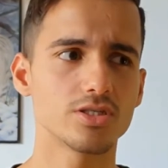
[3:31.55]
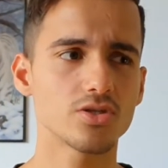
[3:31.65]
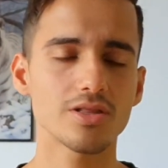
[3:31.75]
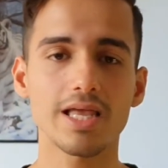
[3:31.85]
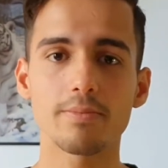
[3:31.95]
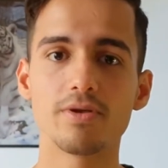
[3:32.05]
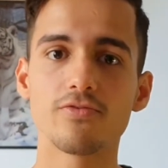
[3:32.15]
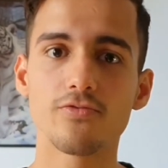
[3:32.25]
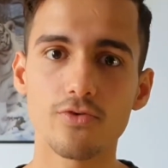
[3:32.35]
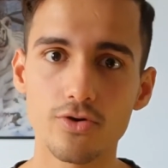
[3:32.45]
It's not like
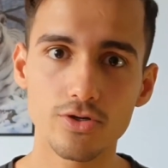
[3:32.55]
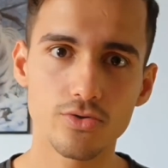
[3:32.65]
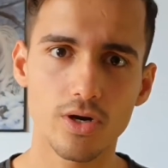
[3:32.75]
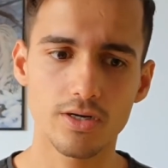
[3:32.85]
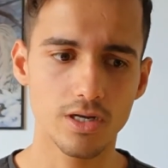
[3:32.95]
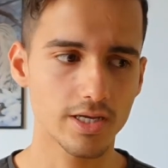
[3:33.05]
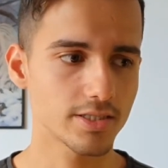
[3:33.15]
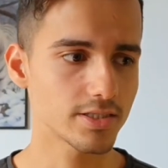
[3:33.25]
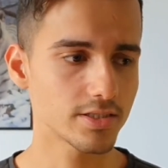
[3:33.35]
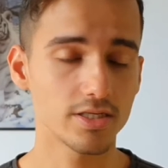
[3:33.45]
before you are
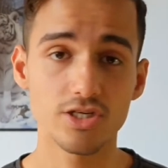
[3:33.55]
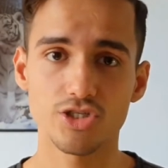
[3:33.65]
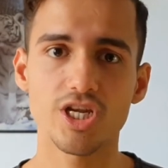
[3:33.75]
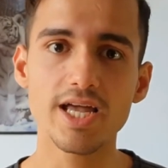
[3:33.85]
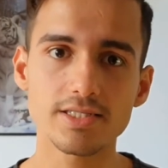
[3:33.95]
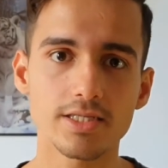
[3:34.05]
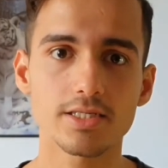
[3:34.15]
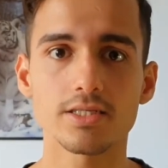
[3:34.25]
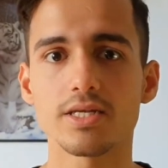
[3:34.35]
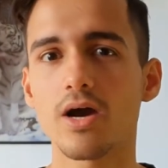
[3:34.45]
like
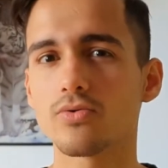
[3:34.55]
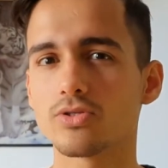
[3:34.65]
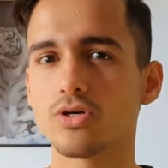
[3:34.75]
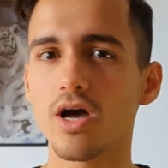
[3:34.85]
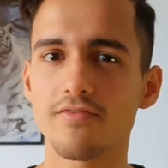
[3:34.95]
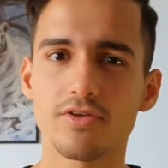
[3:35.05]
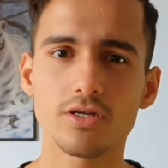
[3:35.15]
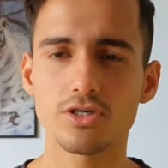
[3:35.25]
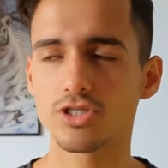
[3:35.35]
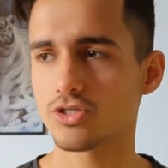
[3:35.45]
energetic and now you don't have
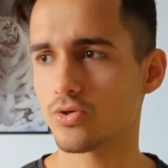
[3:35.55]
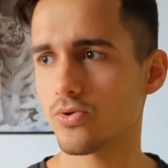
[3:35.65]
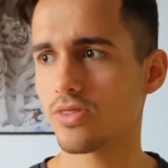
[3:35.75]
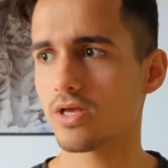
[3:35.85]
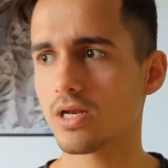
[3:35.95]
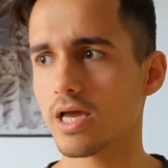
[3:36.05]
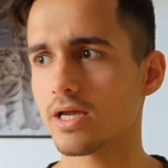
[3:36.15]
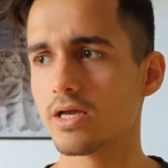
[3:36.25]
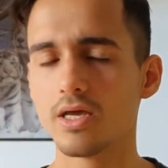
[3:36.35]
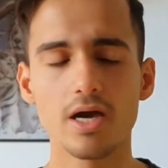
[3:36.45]
energy, so you think
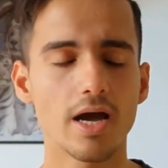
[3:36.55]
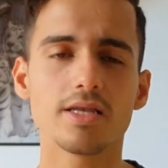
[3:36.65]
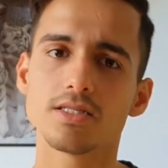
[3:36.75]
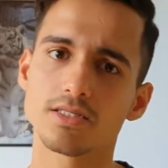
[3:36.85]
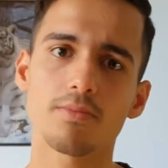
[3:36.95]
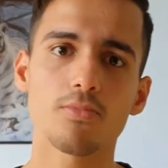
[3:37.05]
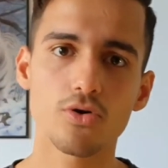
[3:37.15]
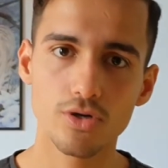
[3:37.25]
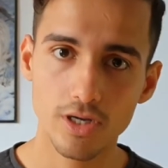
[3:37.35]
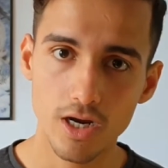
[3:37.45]
like, I need some
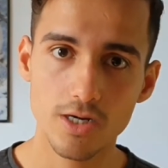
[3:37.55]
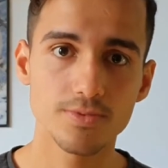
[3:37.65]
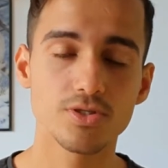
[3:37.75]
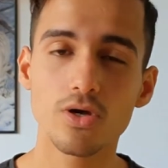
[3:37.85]
more carbs.